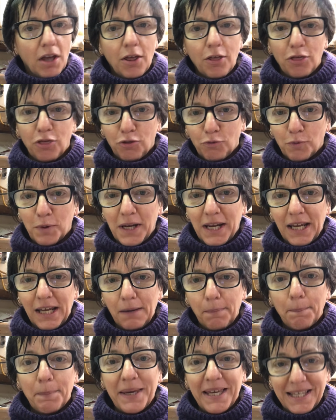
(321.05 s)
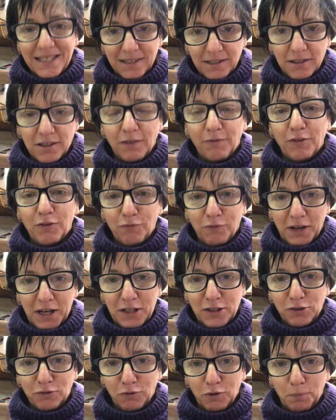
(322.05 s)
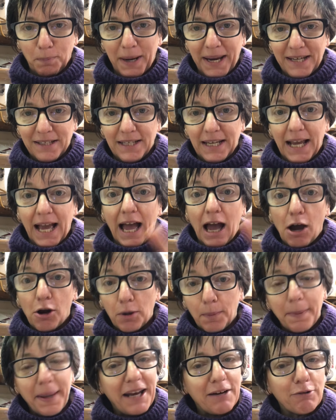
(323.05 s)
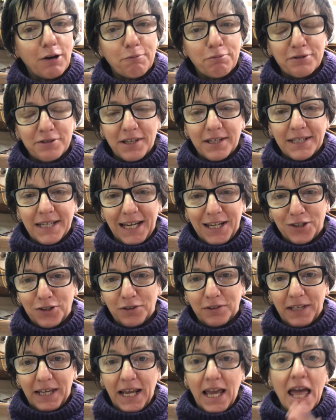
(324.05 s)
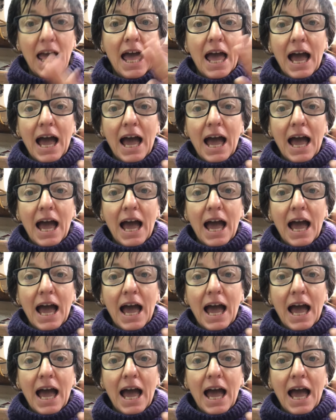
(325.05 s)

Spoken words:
3 pieces of advice for painting: how to paint representationally,